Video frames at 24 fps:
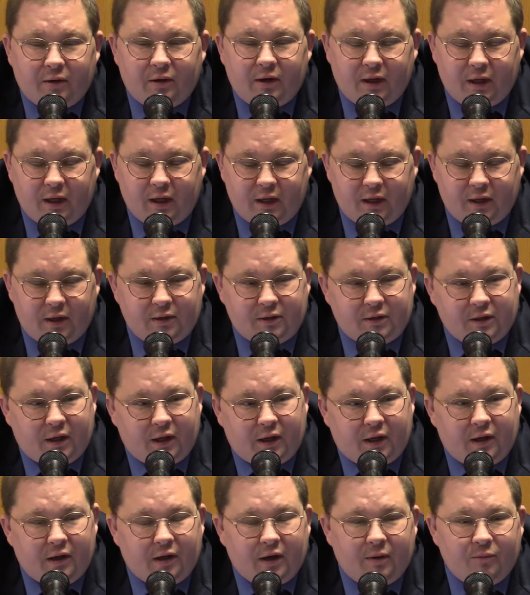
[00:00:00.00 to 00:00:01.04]
and
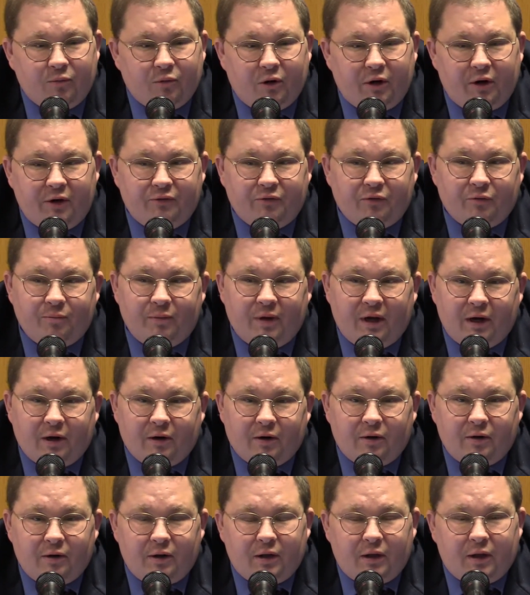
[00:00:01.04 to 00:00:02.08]
I'm running for mayor.